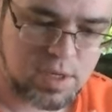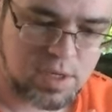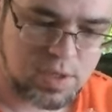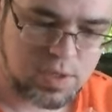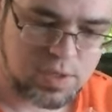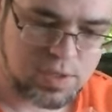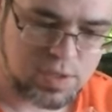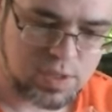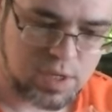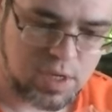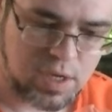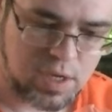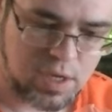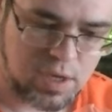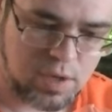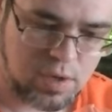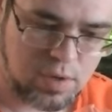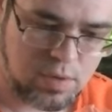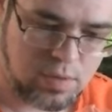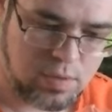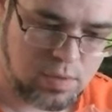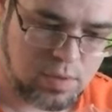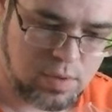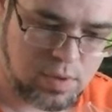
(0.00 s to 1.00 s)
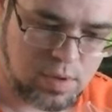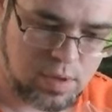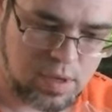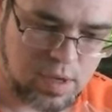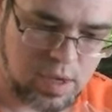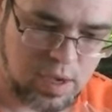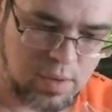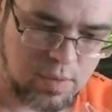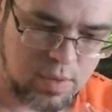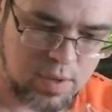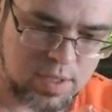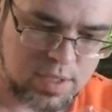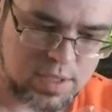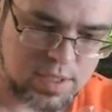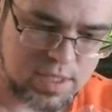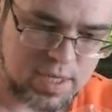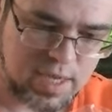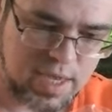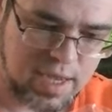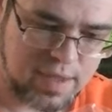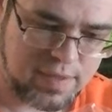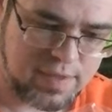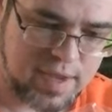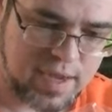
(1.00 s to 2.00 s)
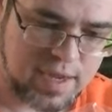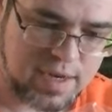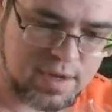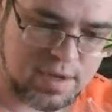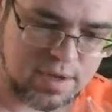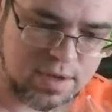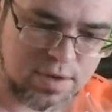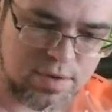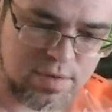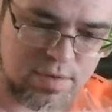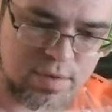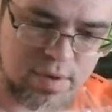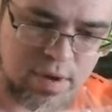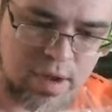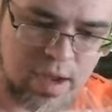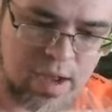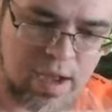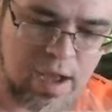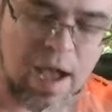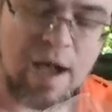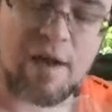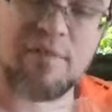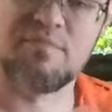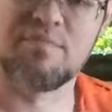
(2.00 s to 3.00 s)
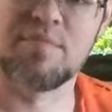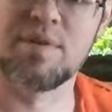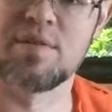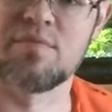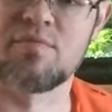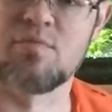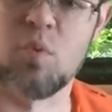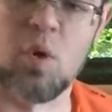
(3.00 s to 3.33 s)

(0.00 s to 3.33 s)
So I want to see how they do. Uh, I've been